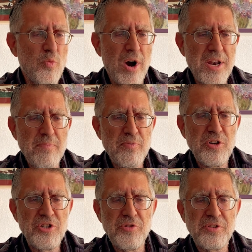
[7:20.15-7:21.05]
One
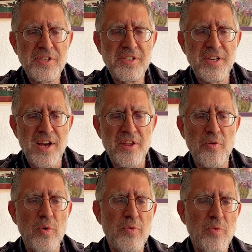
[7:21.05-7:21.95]
produces
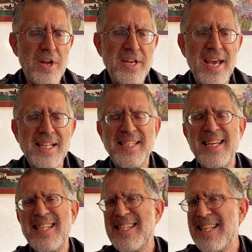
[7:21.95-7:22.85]
another. When one gets
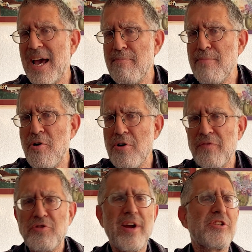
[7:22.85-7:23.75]
into that mode
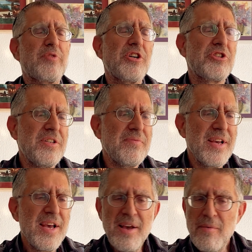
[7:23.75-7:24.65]
of transgression,
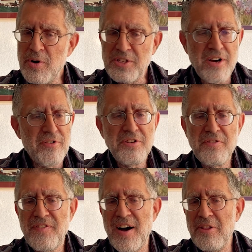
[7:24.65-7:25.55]
what's going
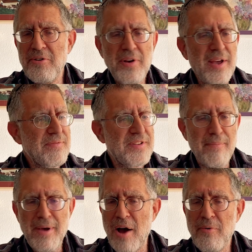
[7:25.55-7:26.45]
to follow
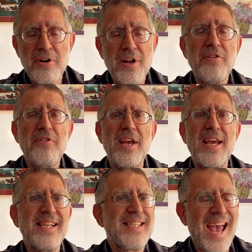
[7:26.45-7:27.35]
somehow or another
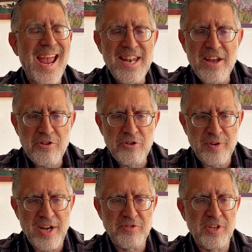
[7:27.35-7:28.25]
is another
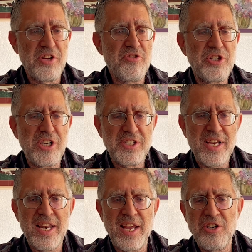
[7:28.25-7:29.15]
transgression. You just
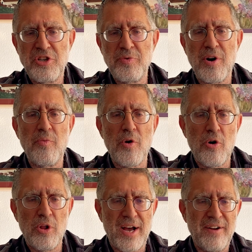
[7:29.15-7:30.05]
get into a
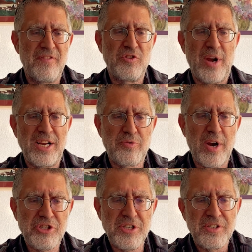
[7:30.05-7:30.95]
roll of
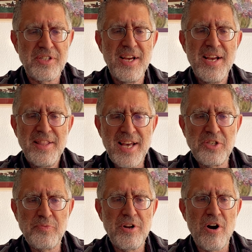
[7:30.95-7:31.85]
transgressions.
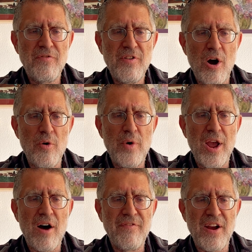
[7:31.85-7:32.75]
That's what
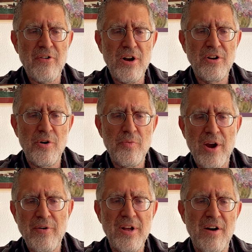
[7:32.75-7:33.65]
Avera
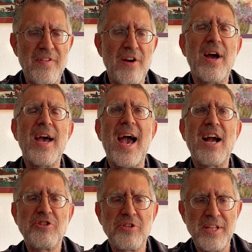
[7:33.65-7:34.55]
goreret avera
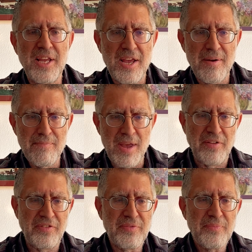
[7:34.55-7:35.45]
actually
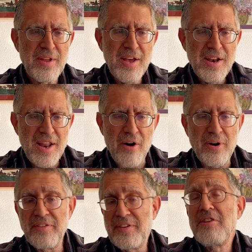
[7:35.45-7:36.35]
means. Now,
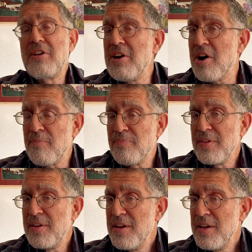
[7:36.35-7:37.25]
it's unclear
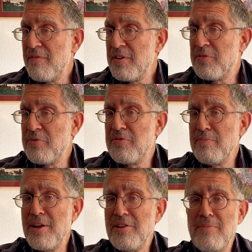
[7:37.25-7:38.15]
if this was
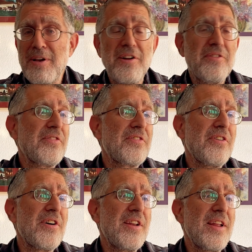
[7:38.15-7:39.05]
meant to be
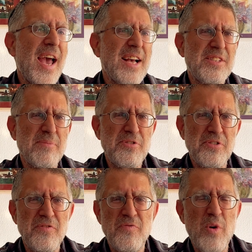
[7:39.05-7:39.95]
understood as some
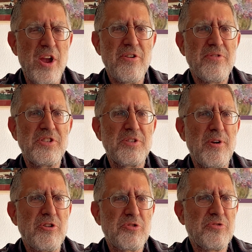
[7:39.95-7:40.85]
sort of weird
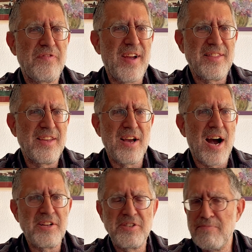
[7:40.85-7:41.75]
spiritual effect that
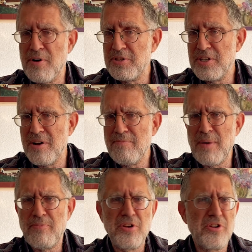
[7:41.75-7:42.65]
God is imposing on people.